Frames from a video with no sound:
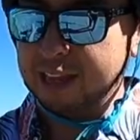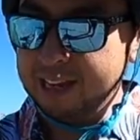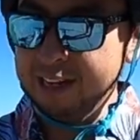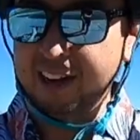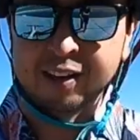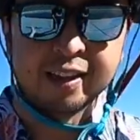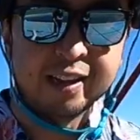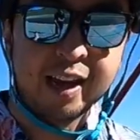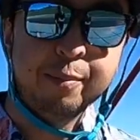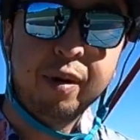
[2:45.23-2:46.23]
lighting on the
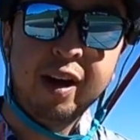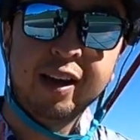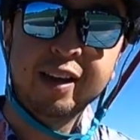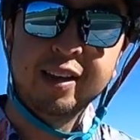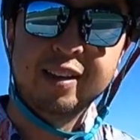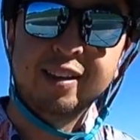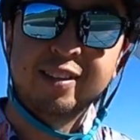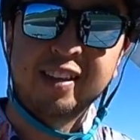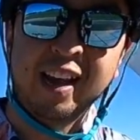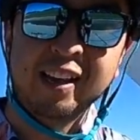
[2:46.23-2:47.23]
Ninebot
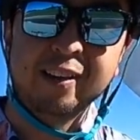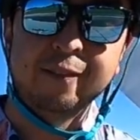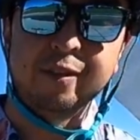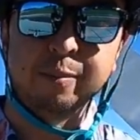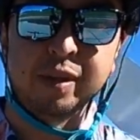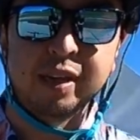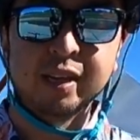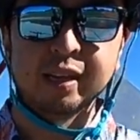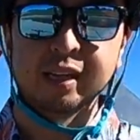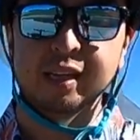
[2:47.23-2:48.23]
is kind of, to
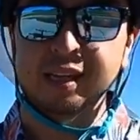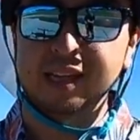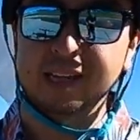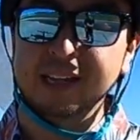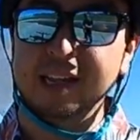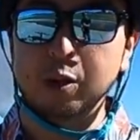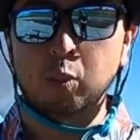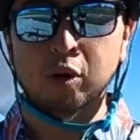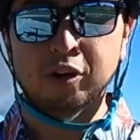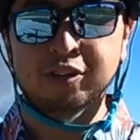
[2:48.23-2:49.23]
me, it, it
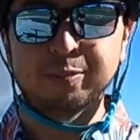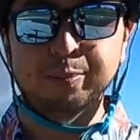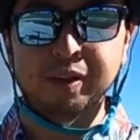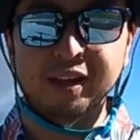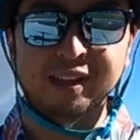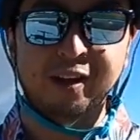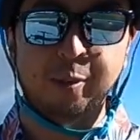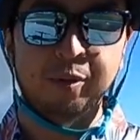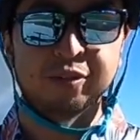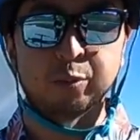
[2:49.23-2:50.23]
works, but
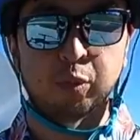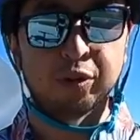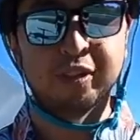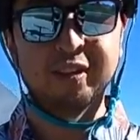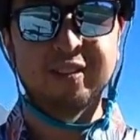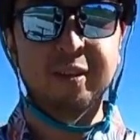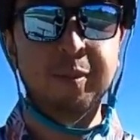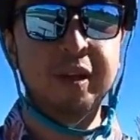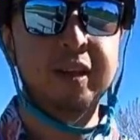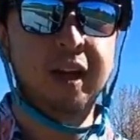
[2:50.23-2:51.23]
almost worthless to
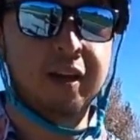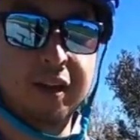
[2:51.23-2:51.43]
me. I,